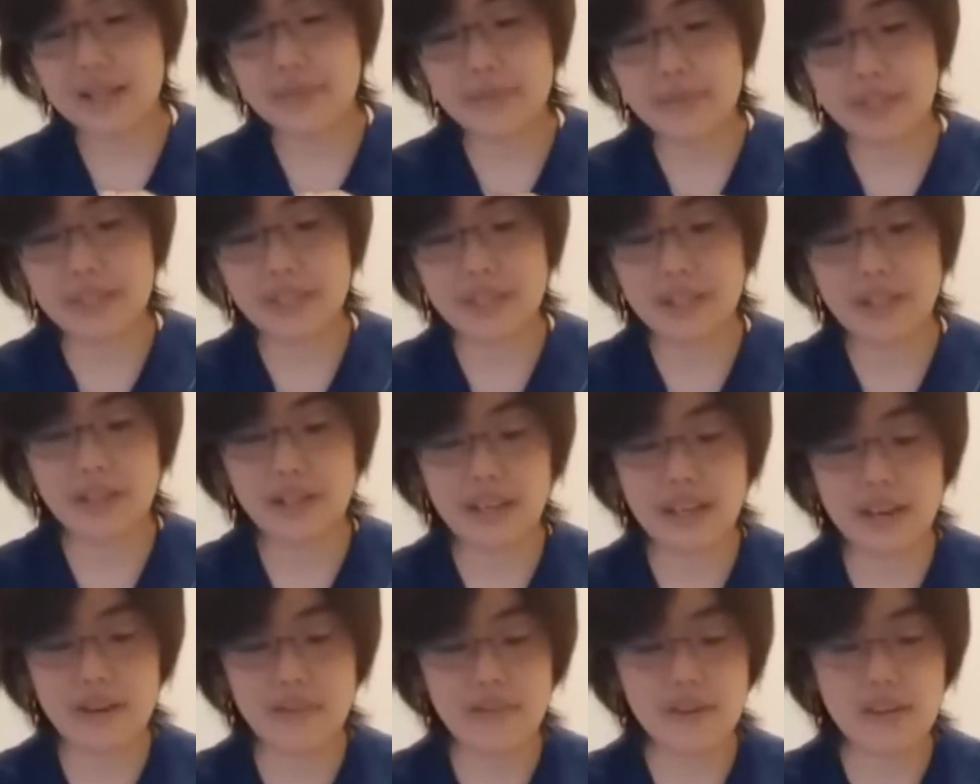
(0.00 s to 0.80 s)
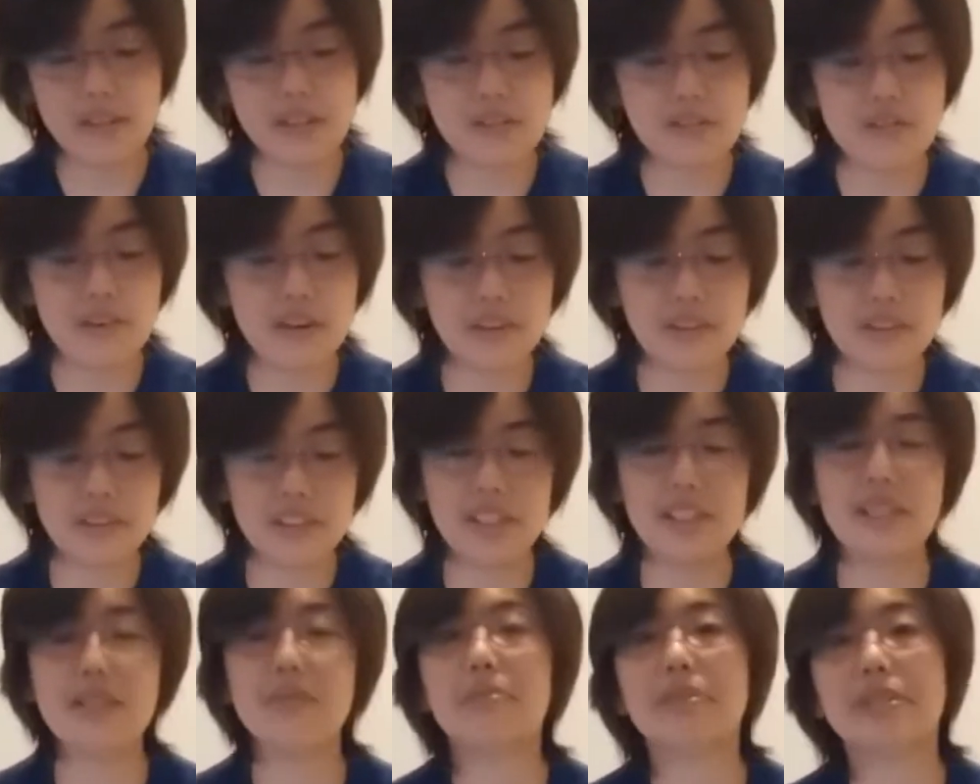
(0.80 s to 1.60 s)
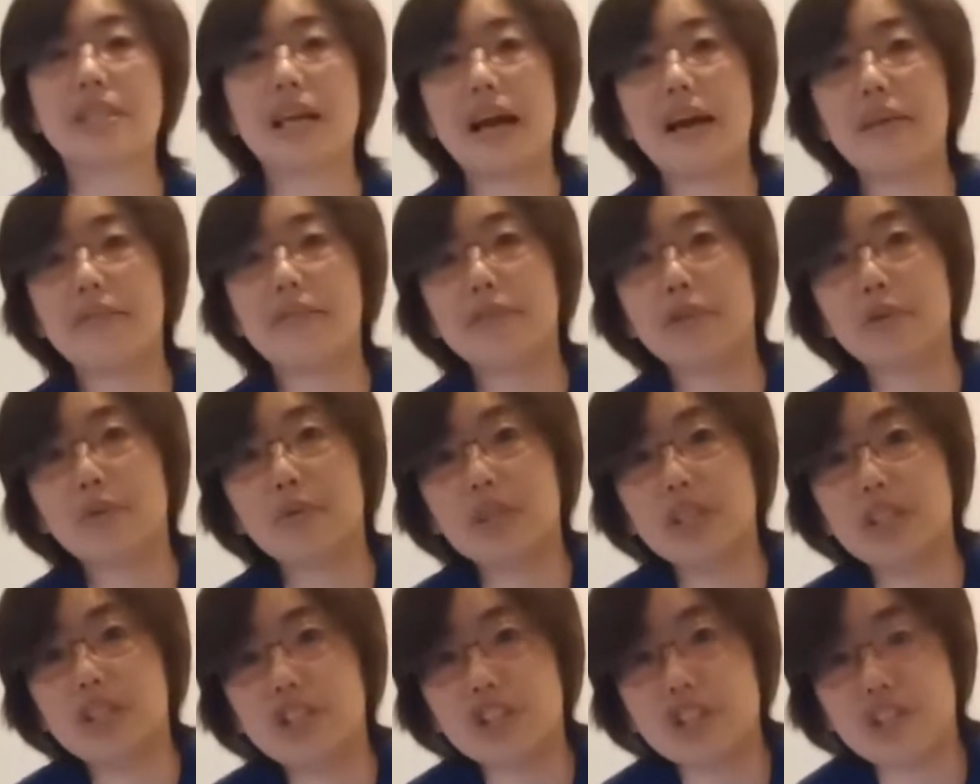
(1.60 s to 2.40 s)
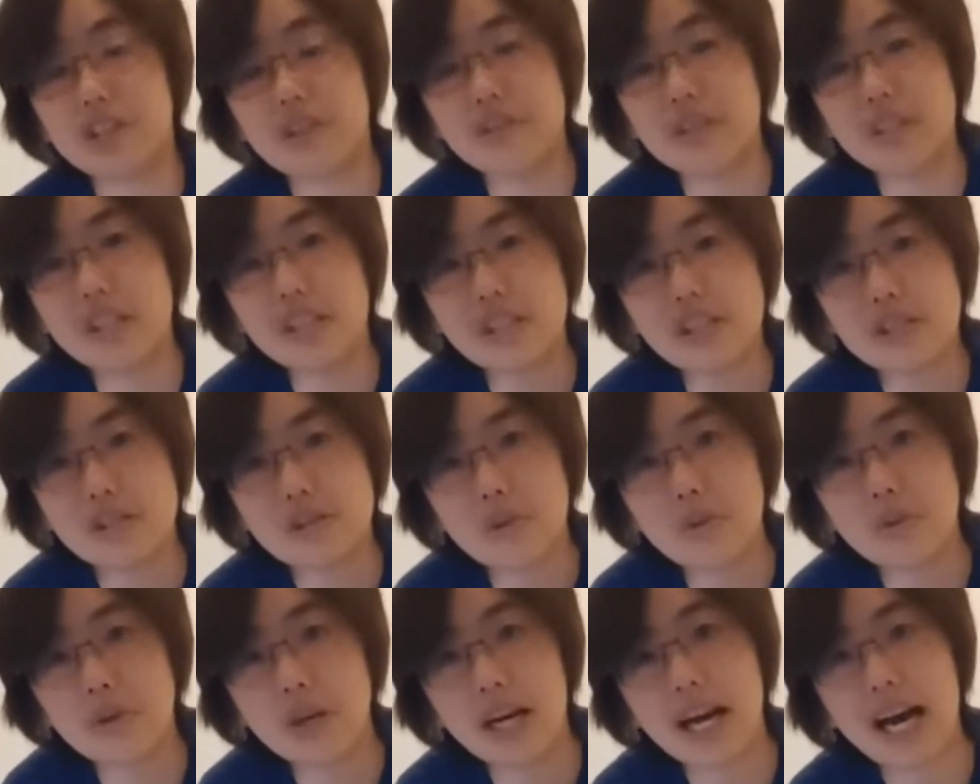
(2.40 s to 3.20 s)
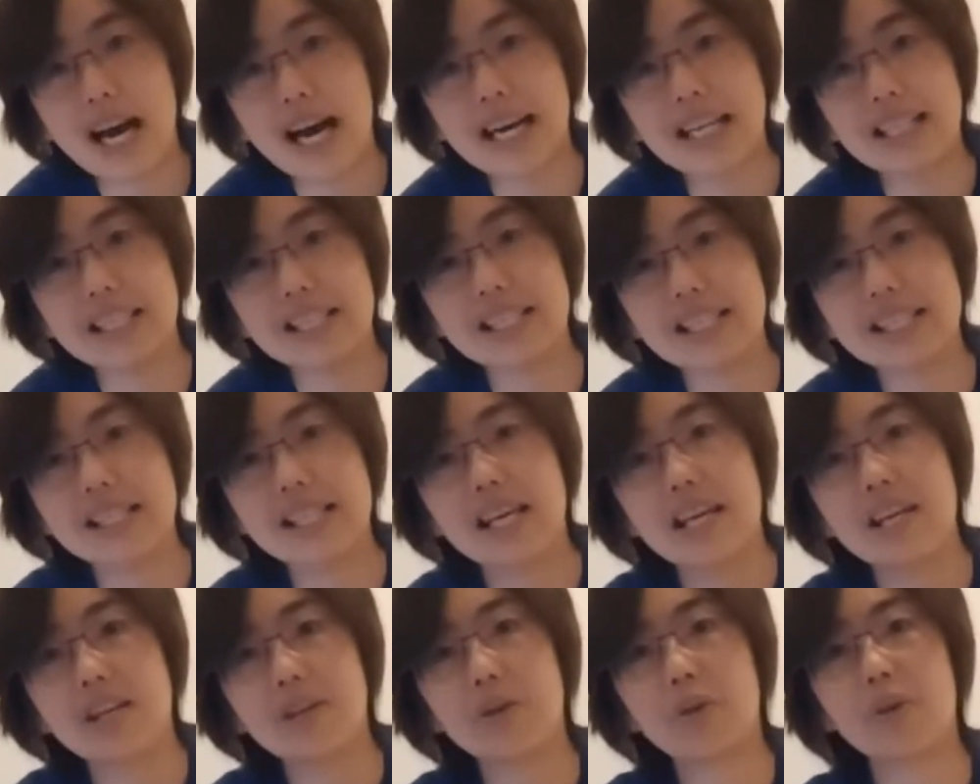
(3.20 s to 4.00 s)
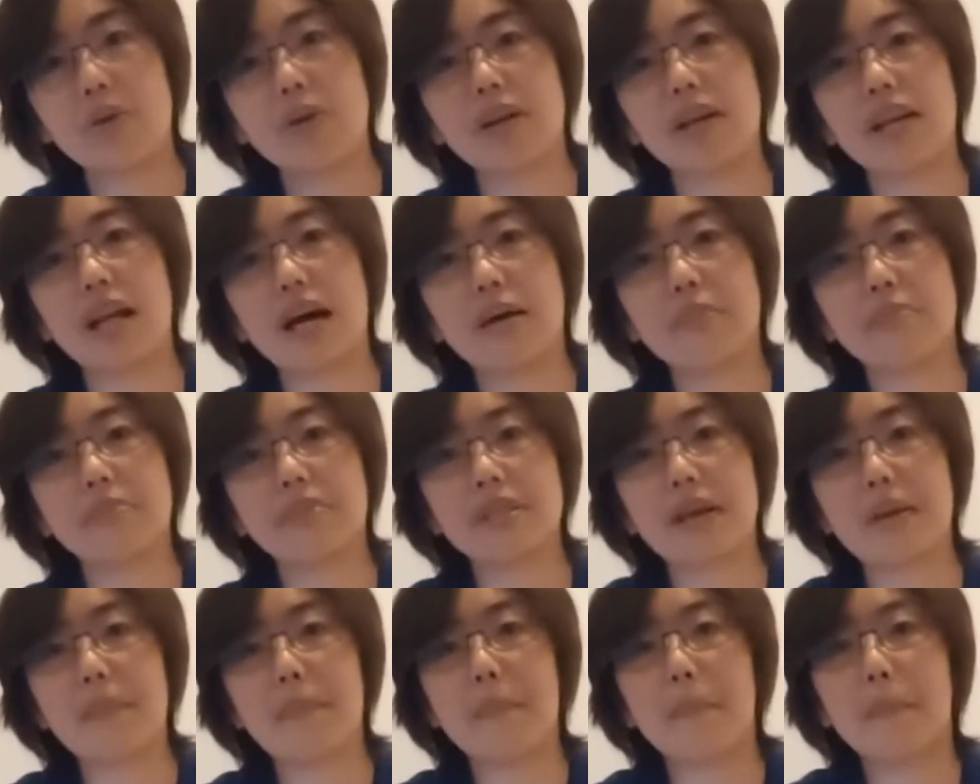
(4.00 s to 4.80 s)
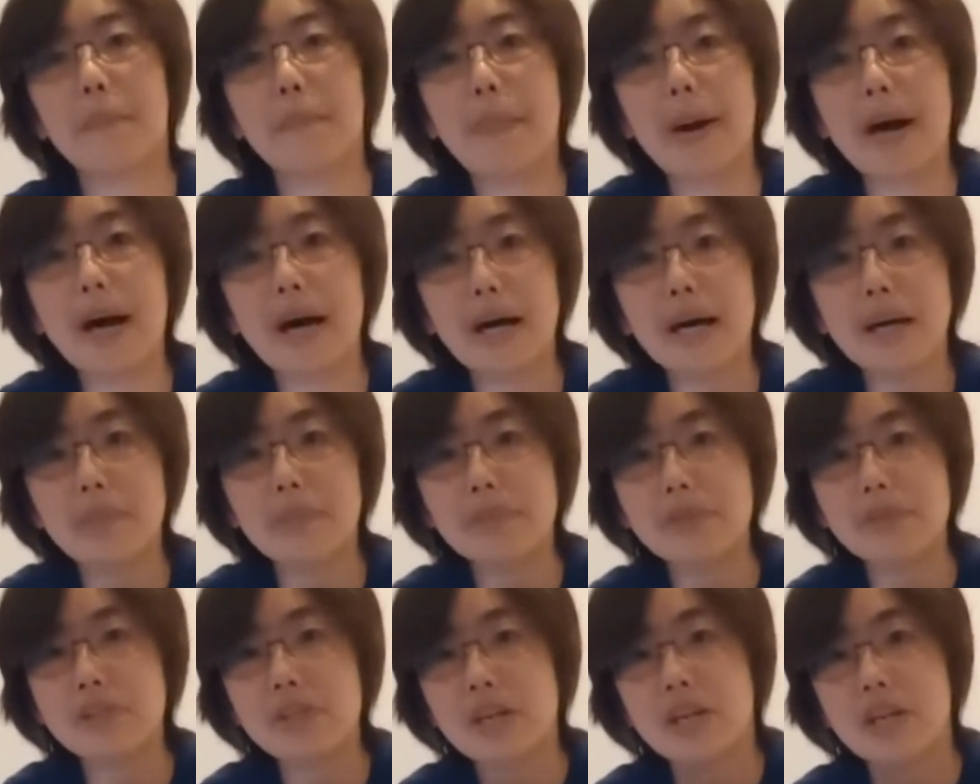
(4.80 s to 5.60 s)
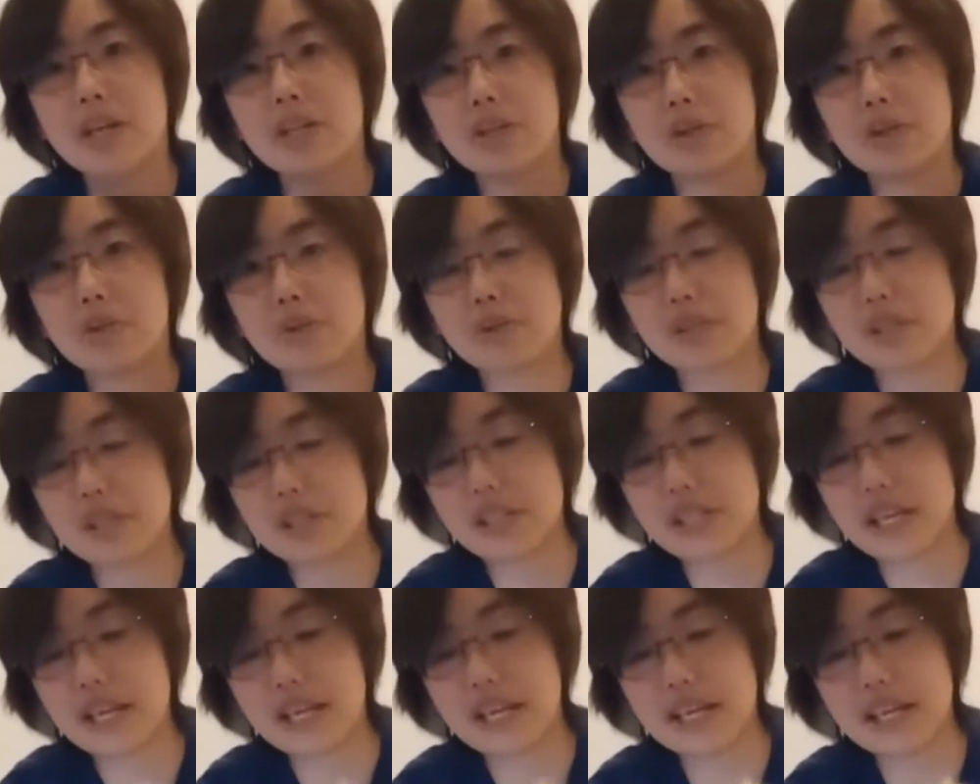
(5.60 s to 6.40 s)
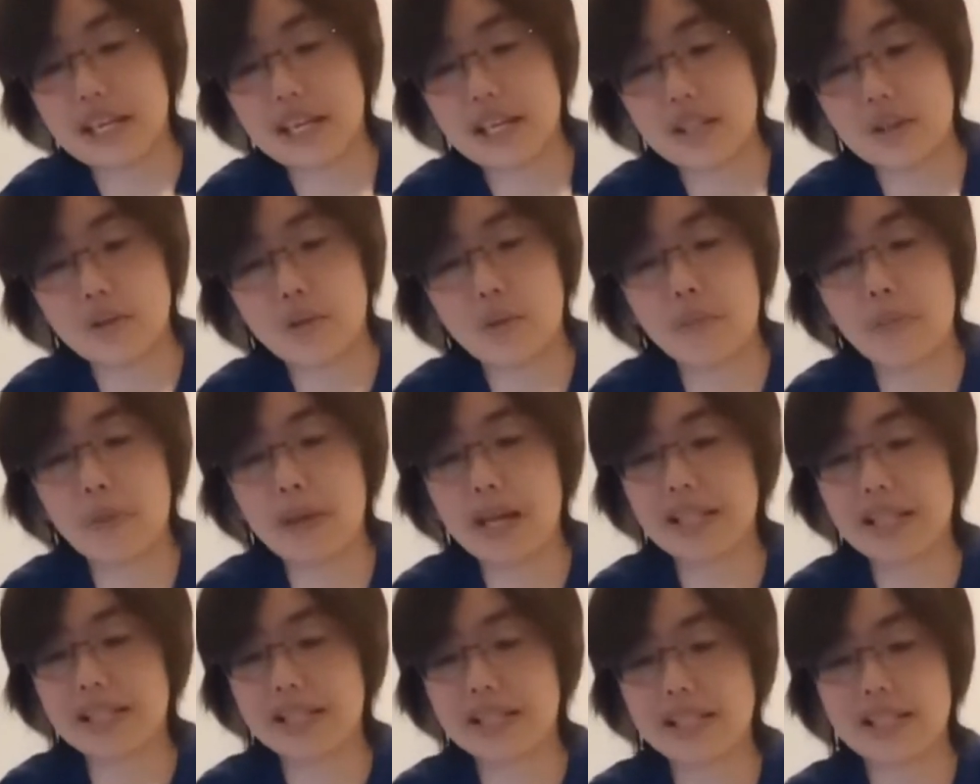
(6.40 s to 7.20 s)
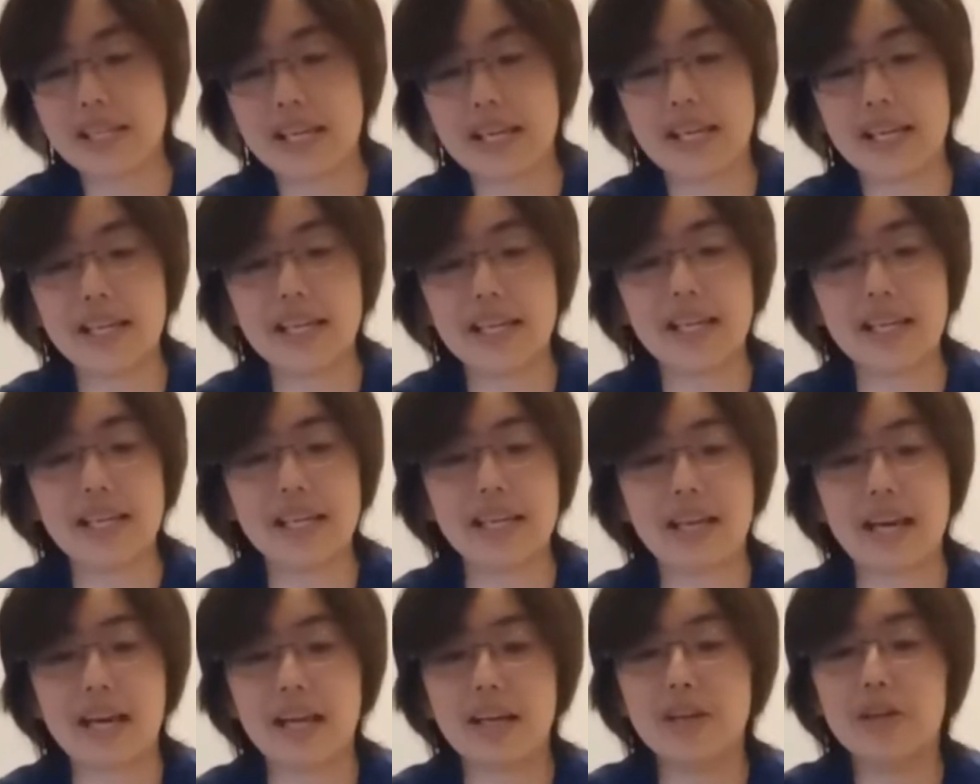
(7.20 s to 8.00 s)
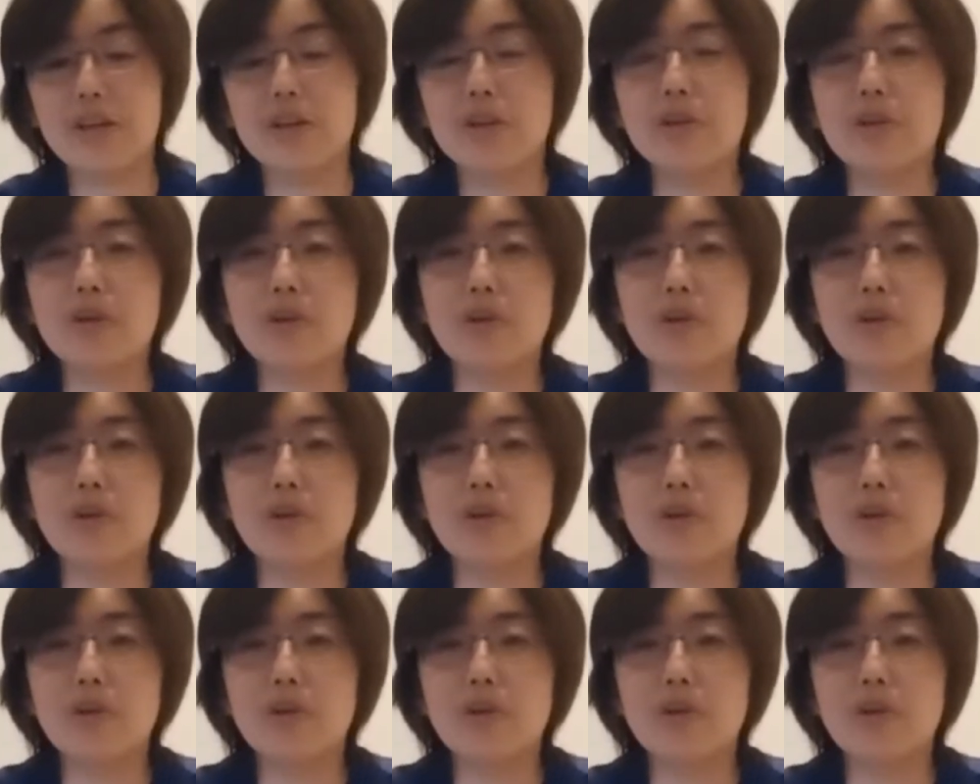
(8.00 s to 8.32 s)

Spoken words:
lips, the areas around the lips have no injuries, no cuts, no lumps and bumps, no staining, no blood staining, and